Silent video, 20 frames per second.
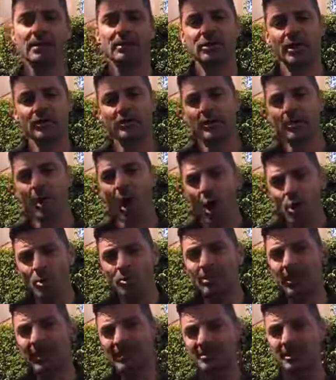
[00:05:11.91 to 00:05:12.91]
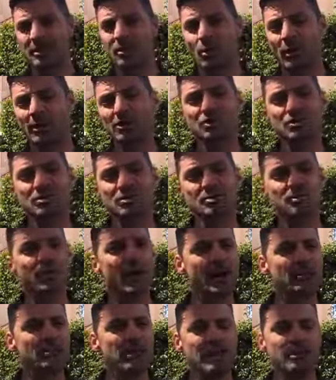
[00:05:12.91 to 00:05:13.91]
You know, them open-ended questions
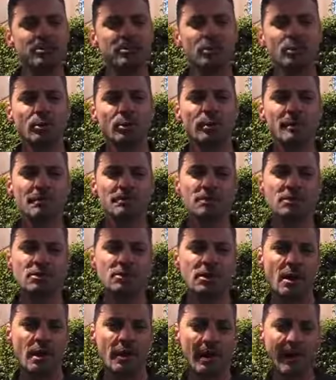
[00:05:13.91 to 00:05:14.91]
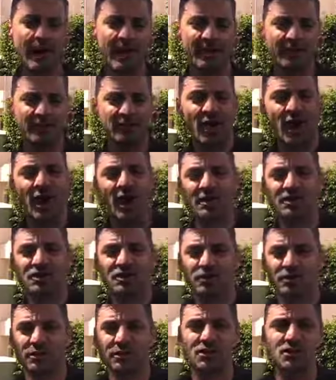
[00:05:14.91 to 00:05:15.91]
where people, you know, have to
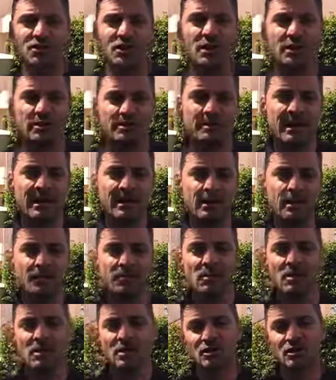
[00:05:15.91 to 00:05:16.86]
answer in a certain manner.